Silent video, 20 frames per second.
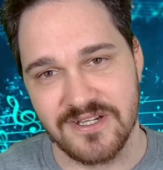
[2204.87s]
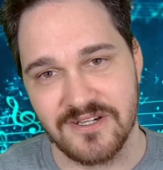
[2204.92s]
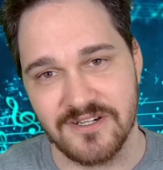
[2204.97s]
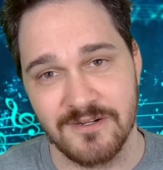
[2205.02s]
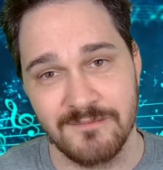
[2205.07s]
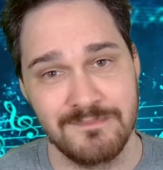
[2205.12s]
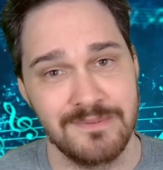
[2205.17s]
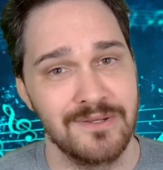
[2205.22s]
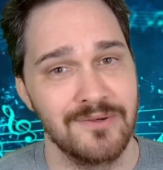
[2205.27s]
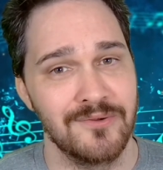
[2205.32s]

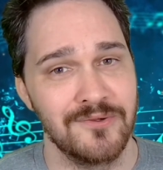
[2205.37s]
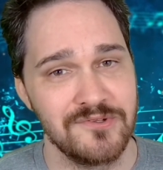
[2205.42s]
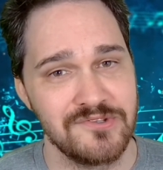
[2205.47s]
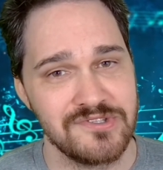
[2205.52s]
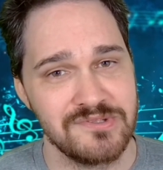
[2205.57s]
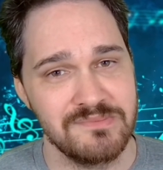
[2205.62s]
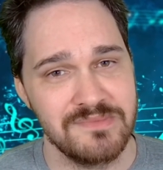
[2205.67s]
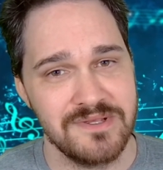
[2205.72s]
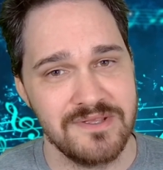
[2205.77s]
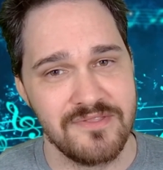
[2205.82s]
our
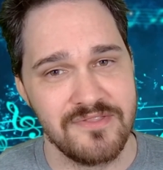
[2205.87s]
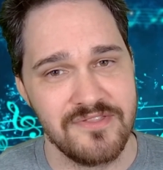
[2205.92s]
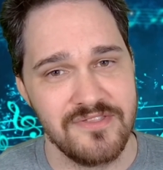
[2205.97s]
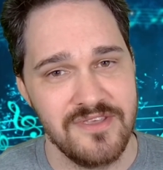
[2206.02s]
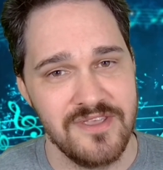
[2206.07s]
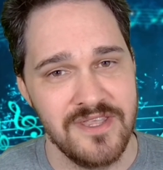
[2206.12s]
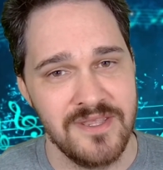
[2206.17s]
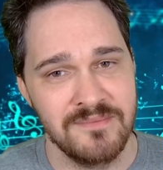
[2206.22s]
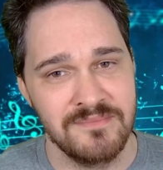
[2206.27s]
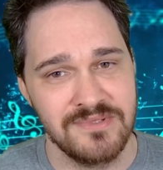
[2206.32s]
penultimate
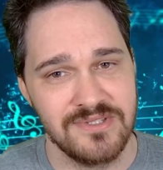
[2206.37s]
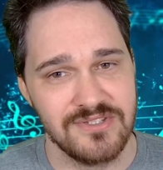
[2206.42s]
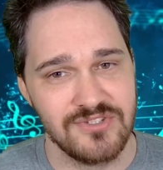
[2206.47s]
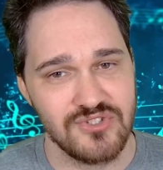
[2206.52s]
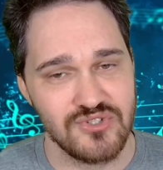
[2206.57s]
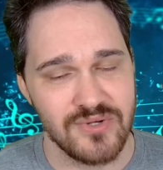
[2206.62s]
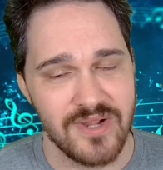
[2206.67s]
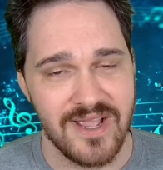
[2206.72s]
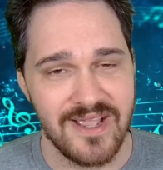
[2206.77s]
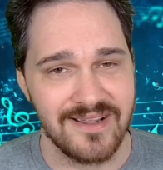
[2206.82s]
themed
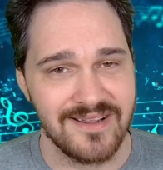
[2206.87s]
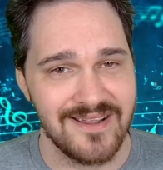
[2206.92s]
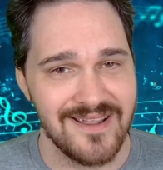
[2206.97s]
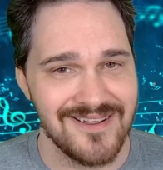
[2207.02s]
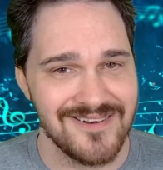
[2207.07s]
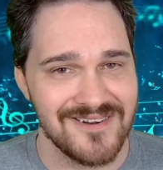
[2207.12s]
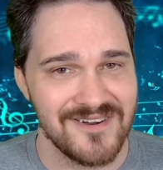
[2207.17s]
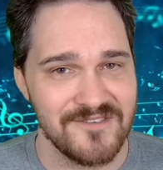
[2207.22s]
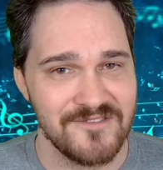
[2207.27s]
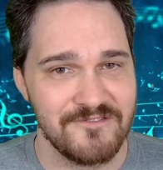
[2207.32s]
track
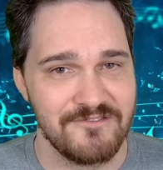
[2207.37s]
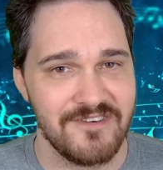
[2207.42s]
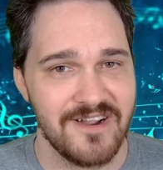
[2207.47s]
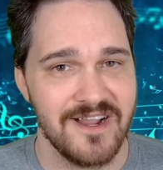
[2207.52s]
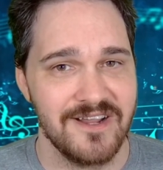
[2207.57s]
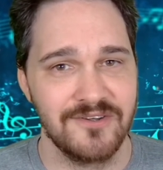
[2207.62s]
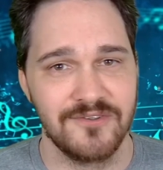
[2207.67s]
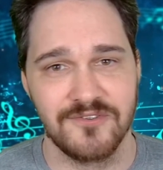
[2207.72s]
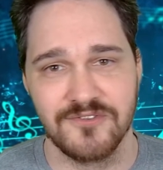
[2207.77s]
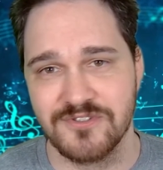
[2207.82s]
and our
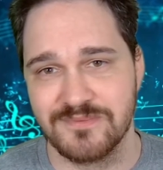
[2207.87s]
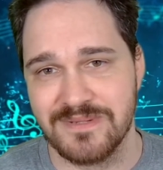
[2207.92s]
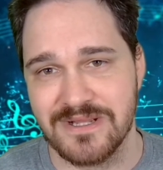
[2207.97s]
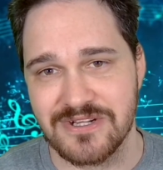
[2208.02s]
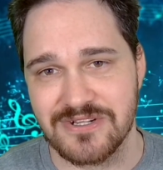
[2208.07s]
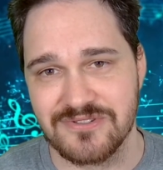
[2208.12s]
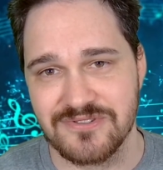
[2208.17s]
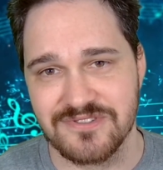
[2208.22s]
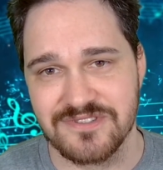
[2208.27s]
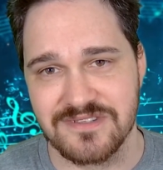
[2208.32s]
final
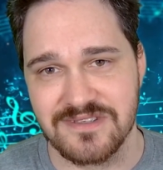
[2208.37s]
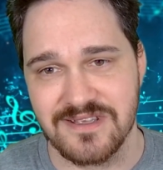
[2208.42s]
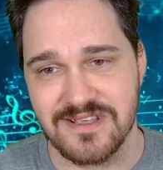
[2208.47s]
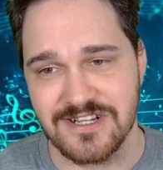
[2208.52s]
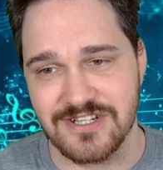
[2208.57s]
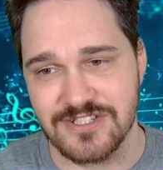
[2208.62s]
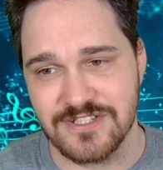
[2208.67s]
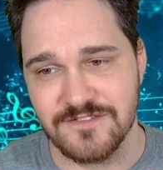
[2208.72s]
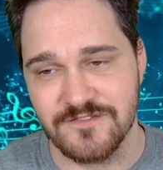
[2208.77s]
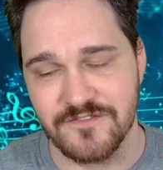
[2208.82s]
special
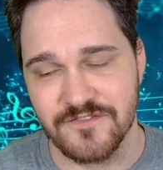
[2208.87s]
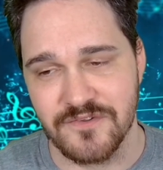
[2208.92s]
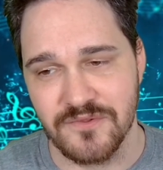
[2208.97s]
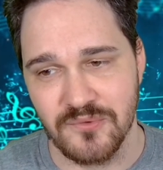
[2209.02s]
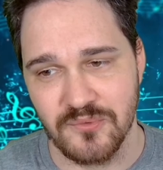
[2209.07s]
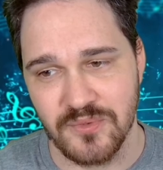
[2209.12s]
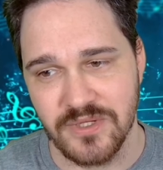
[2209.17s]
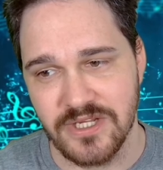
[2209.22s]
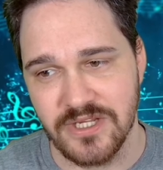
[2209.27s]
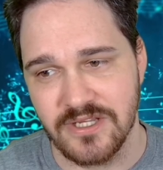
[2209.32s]
selection for
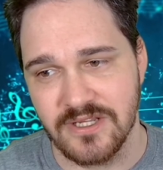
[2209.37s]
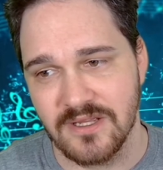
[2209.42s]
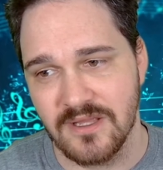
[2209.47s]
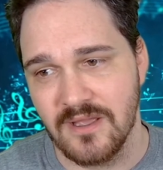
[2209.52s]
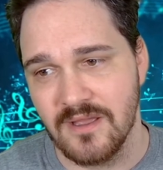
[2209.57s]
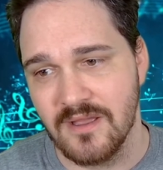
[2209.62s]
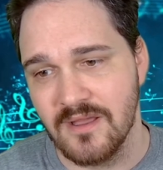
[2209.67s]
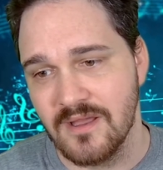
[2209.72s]
the week.